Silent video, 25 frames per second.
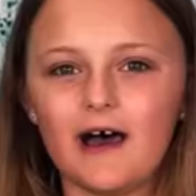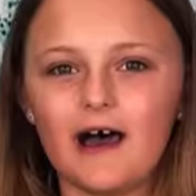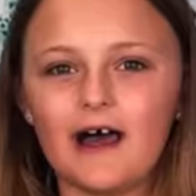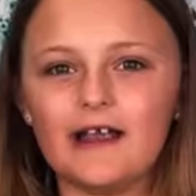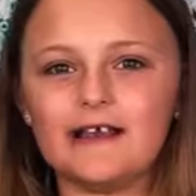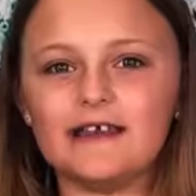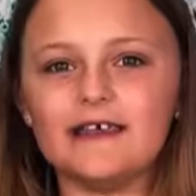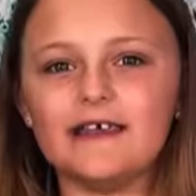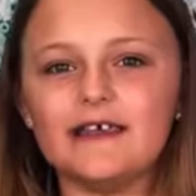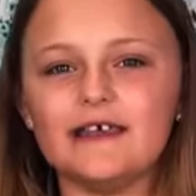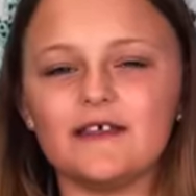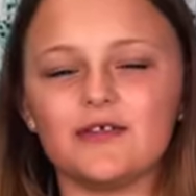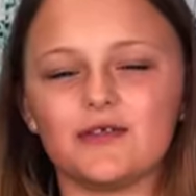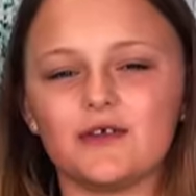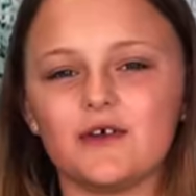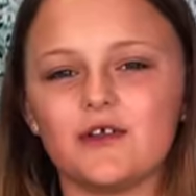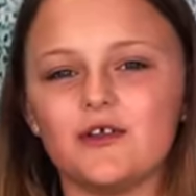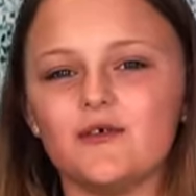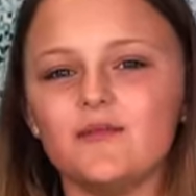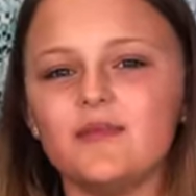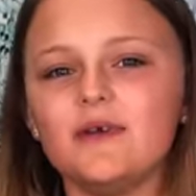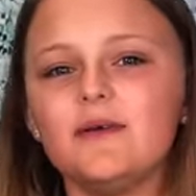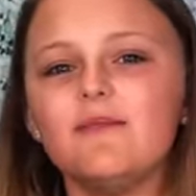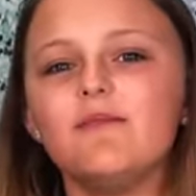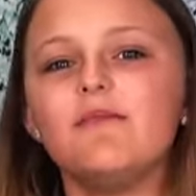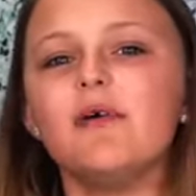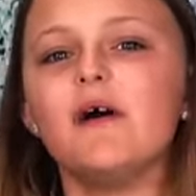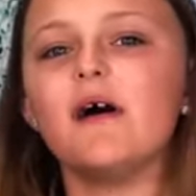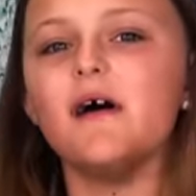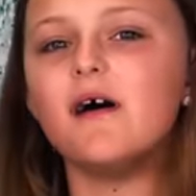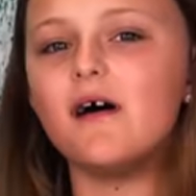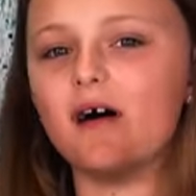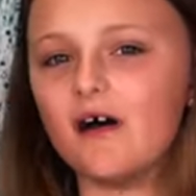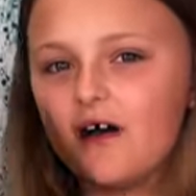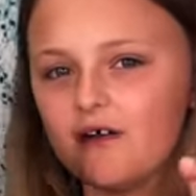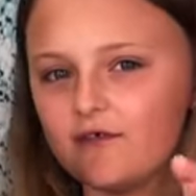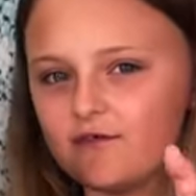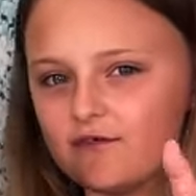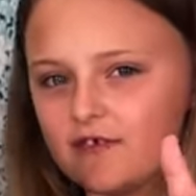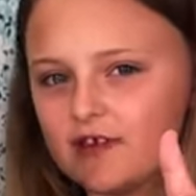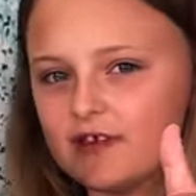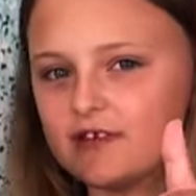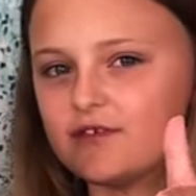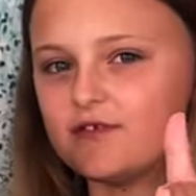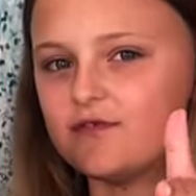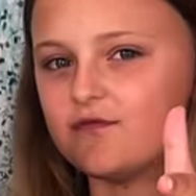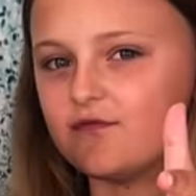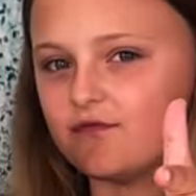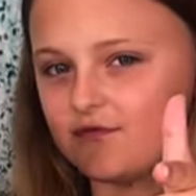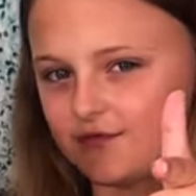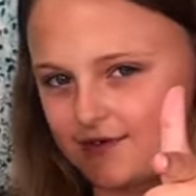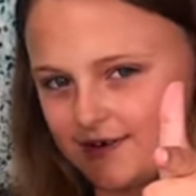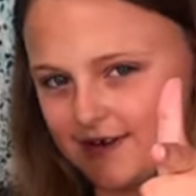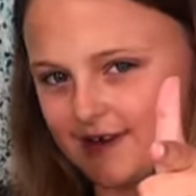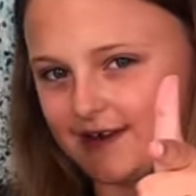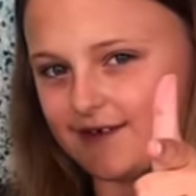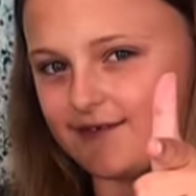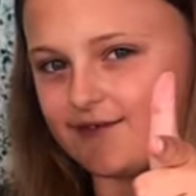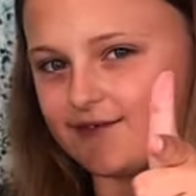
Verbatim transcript: and it is gonna be perfect for you.